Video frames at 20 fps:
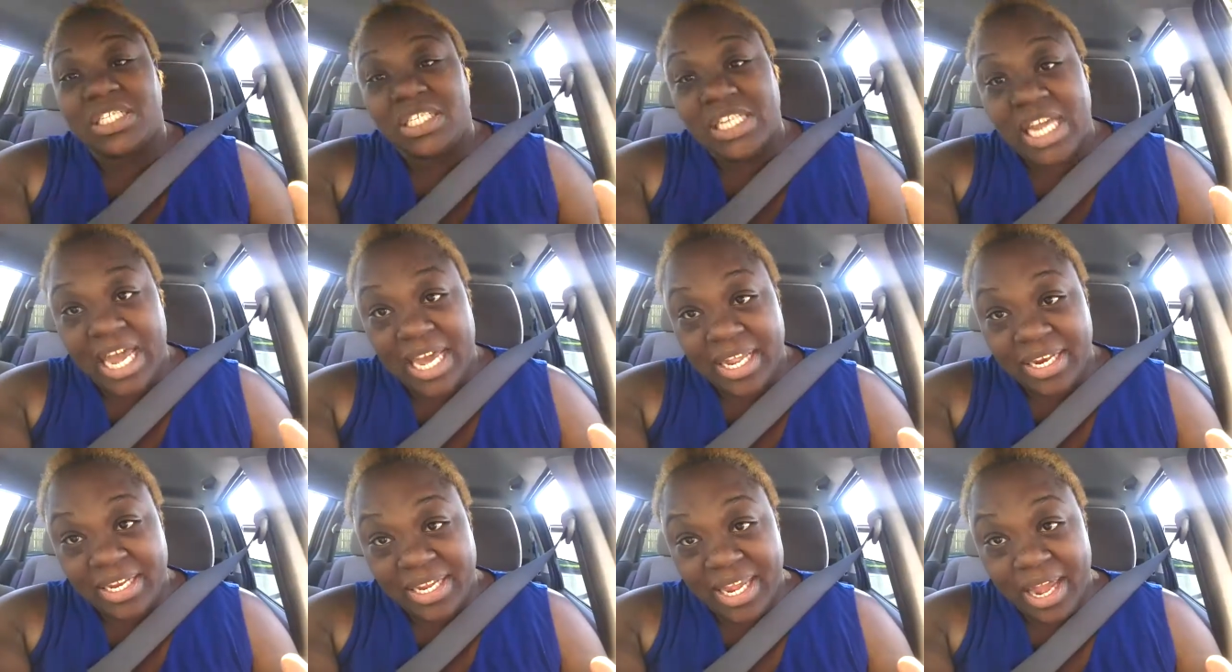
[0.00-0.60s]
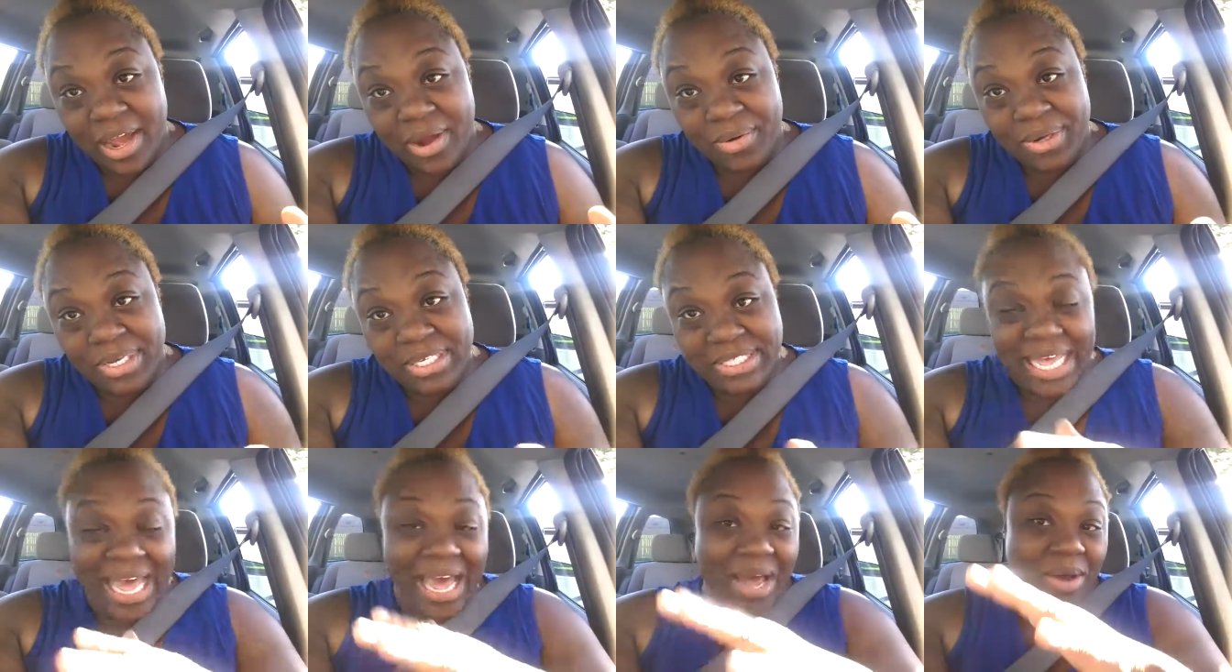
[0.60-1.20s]
shining, y'all.
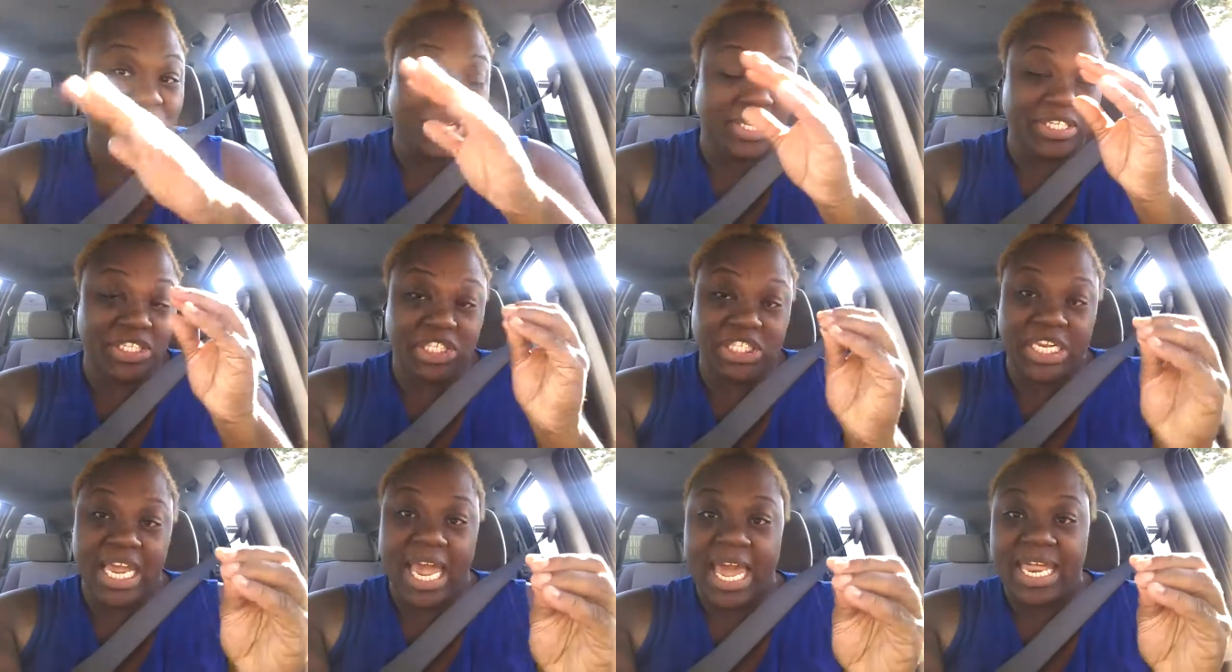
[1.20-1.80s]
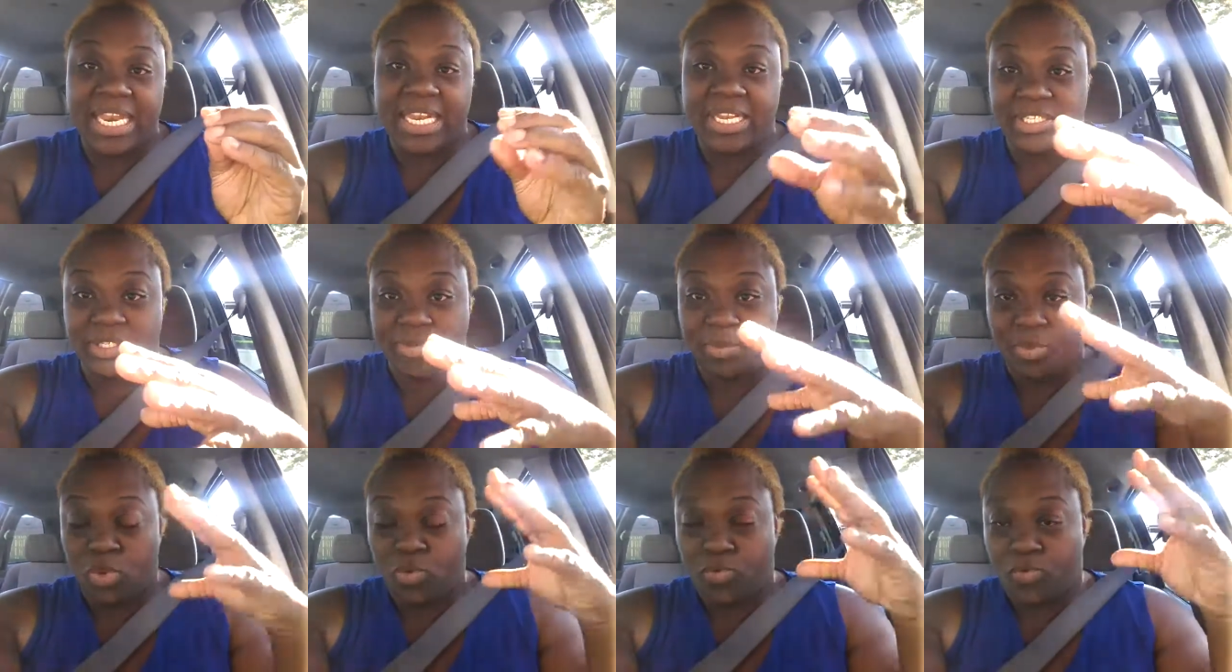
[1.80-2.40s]
It's out, it's shining, it's a
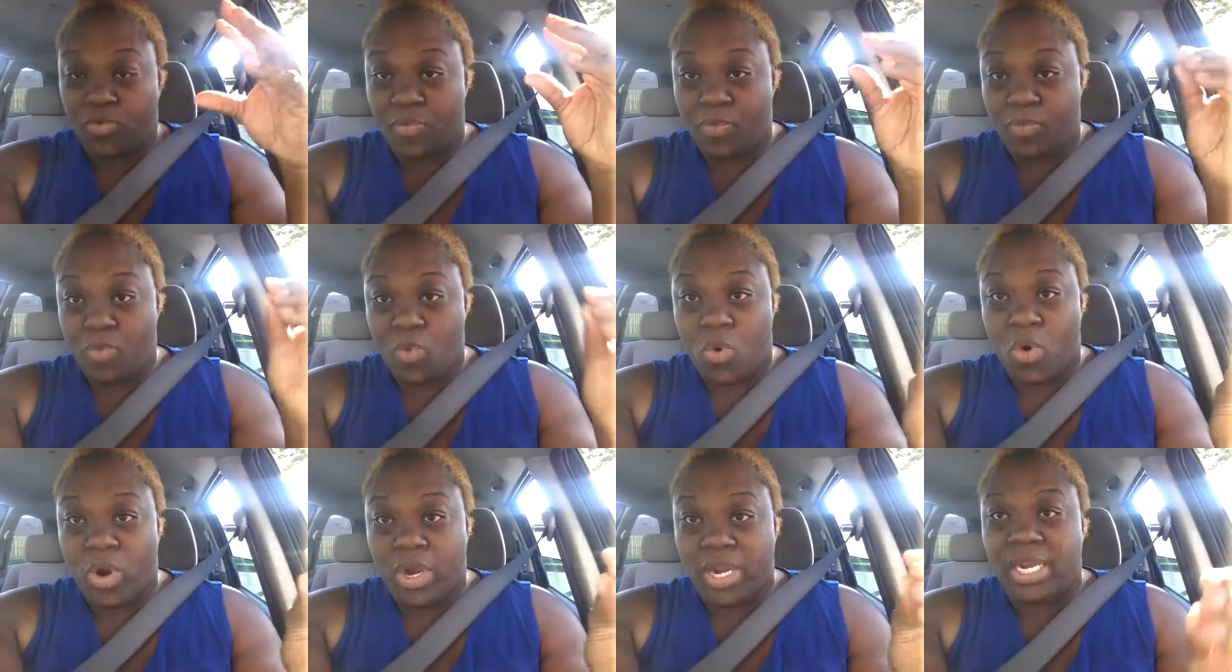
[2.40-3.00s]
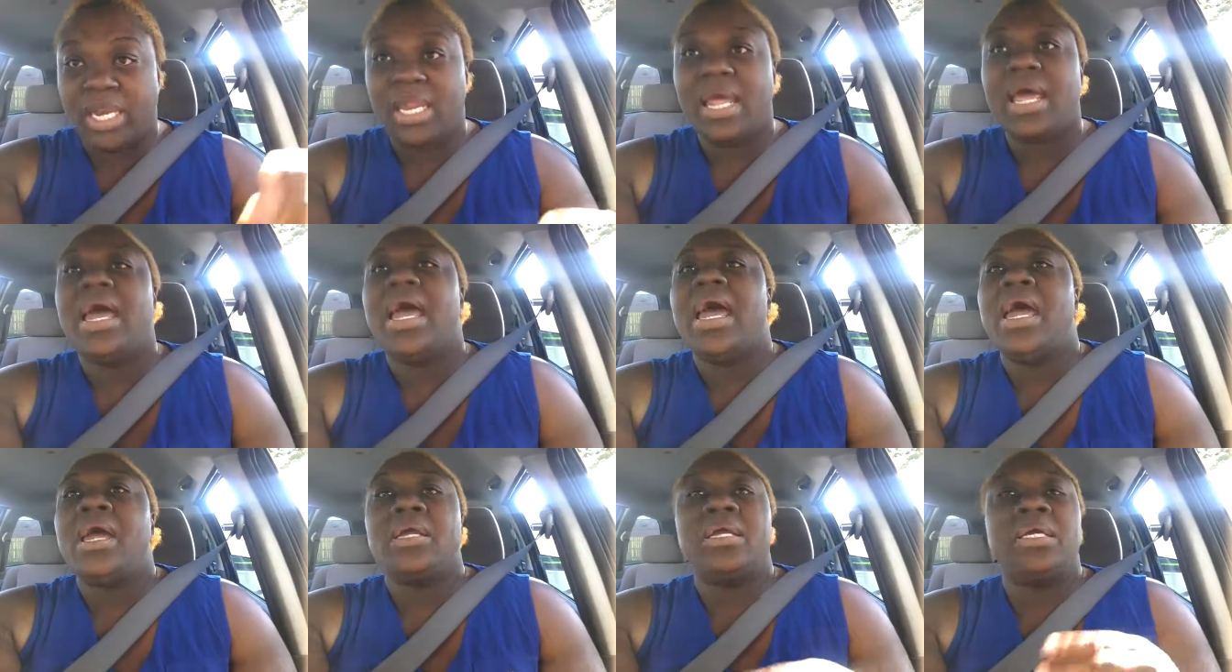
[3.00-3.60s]
beautiful morning.
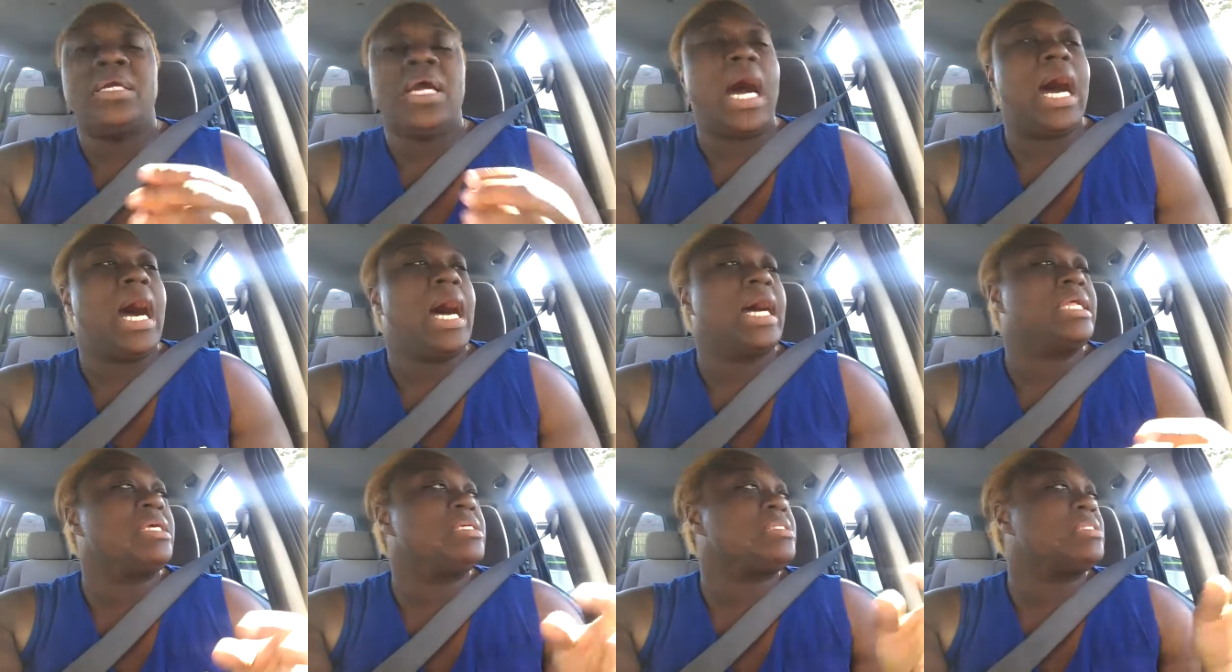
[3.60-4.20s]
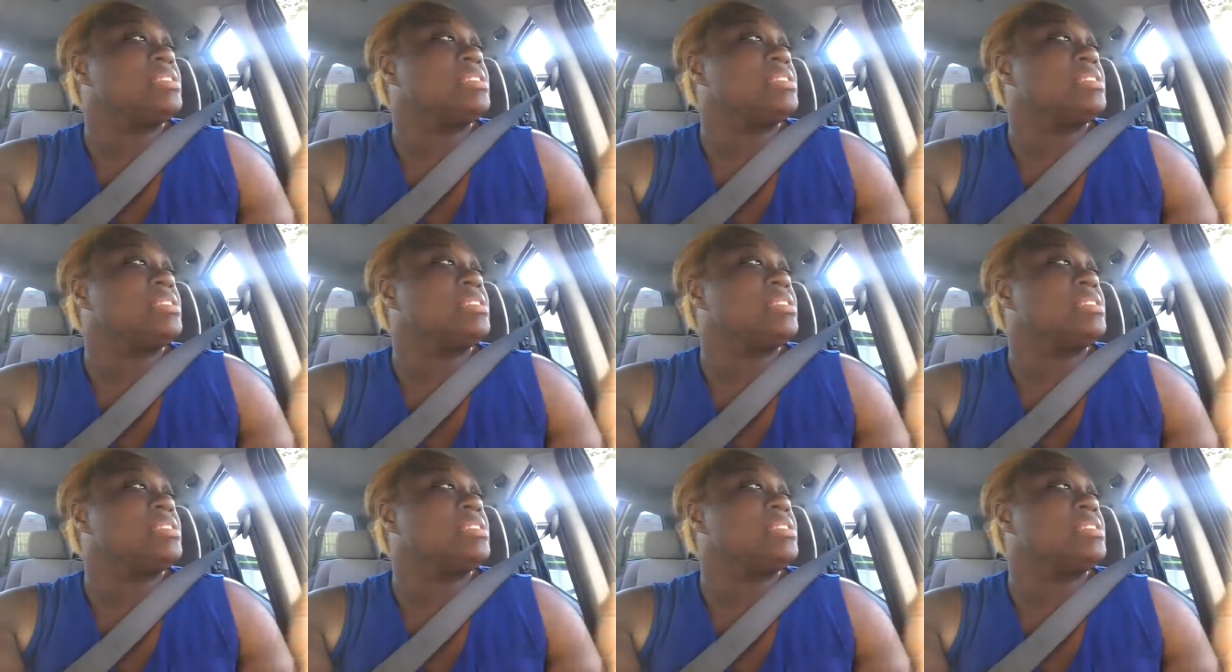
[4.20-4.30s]
God is